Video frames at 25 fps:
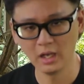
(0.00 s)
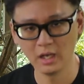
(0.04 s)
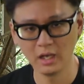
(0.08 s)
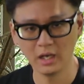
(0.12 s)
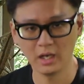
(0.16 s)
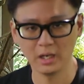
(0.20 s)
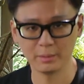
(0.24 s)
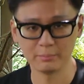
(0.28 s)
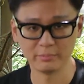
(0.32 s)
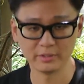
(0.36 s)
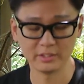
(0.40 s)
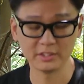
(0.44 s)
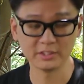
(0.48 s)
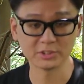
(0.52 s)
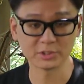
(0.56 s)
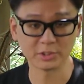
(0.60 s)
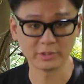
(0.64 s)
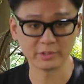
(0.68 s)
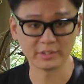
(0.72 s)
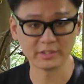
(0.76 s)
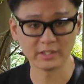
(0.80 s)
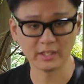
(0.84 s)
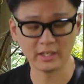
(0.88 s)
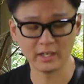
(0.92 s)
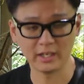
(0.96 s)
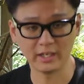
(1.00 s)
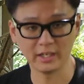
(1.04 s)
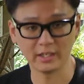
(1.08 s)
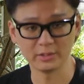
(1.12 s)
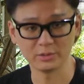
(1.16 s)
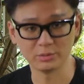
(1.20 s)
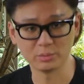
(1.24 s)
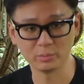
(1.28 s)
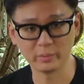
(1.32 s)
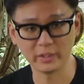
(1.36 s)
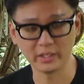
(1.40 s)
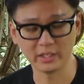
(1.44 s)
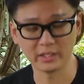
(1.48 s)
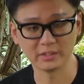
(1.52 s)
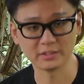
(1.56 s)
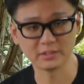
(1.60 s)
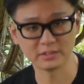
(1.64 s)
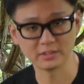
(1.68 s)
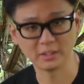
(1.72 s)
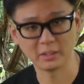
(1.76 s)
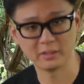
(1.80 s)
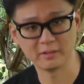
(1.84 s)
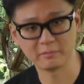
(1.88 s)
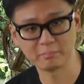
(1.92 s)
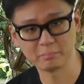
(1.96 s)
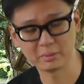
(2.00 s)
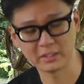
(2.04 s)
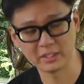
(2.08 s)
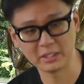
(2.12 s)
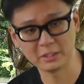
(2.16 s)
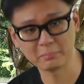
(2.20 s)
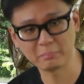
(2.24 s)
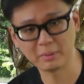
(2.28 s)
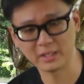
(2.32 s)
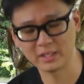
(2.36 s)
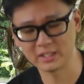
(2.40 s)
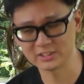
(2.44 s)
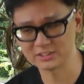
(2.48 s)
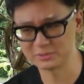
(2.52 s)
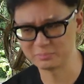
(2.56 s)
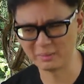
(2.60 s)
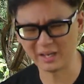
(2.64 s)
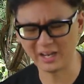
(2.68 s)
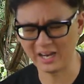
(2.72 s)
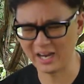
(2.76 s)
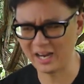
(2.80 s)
I'm really sorry that I had to wait until the plane passed by.